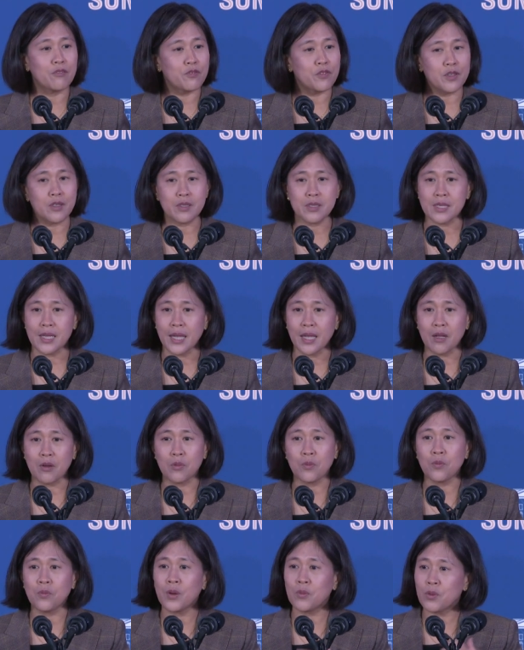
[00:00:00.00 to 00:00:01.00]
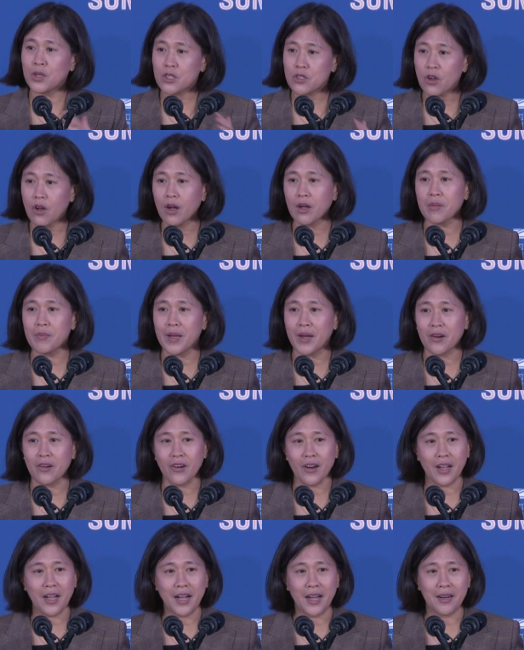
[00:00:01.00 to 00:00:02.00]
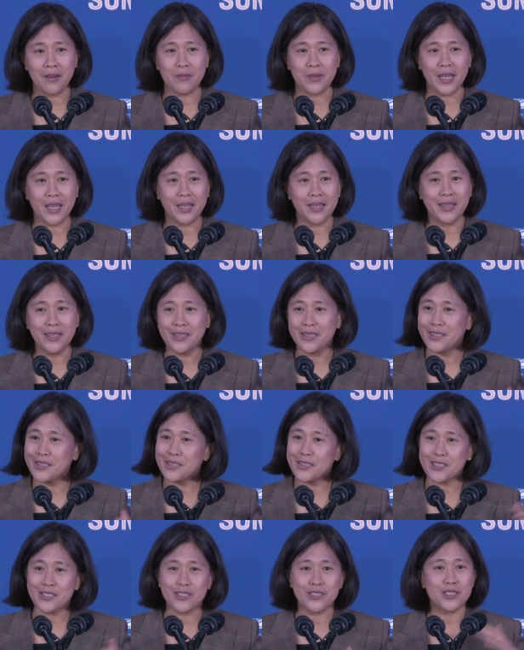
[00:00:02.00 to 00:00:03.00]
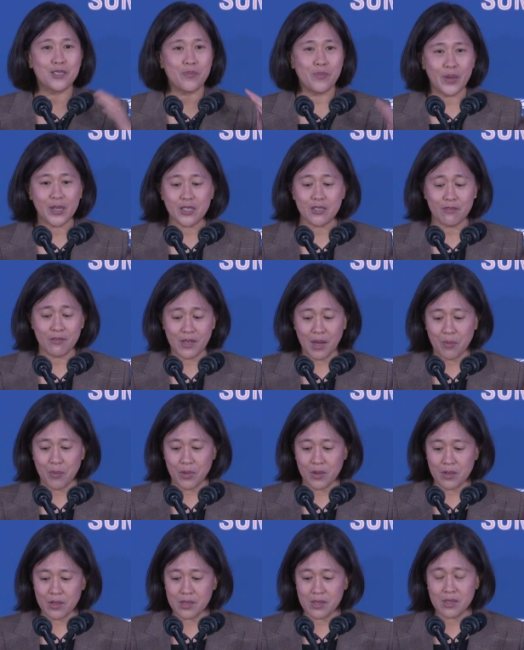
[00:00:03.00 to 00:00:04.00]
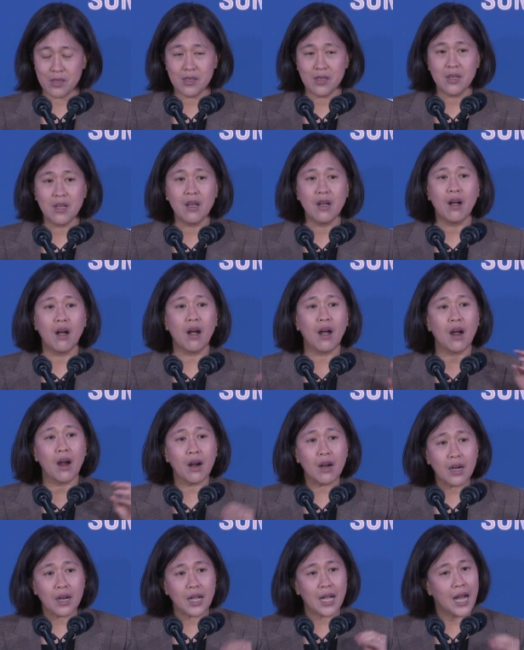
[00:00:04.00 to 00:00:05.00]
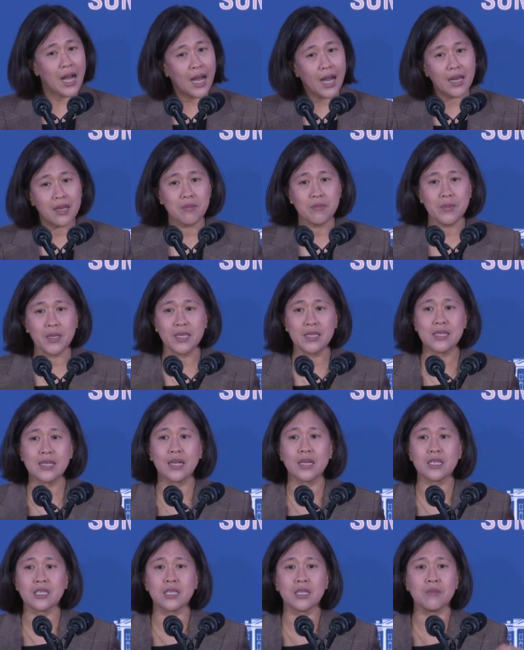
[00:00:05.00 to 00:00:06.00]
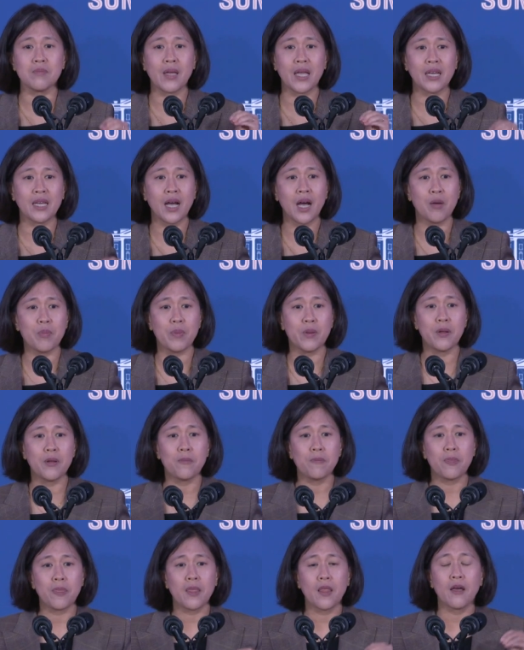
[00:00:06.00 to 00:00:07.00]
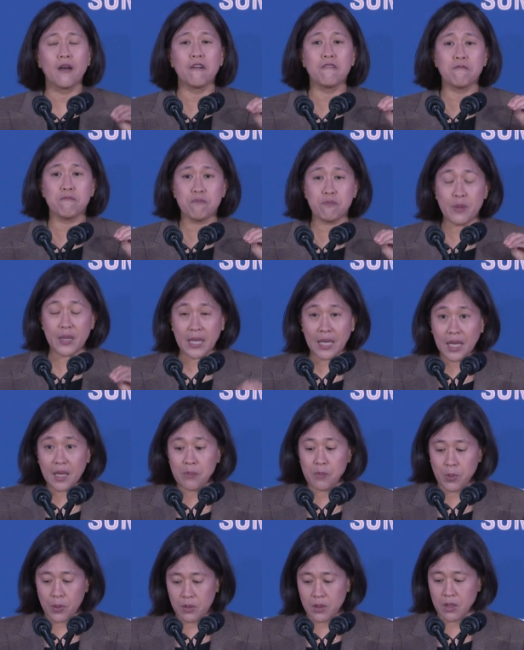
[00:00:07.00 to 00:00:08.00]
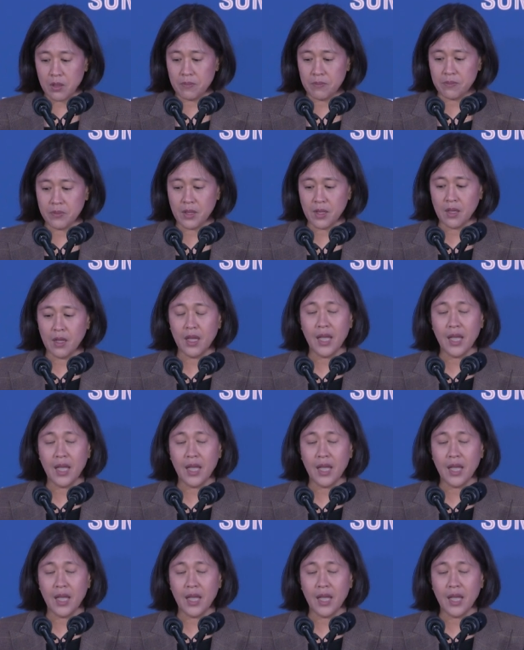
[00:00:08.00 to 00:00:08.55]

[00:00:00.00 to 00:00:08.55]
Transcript: it feels like when we talk about our economy, it's just a bunch of numbers. Our economy is actually made up of people.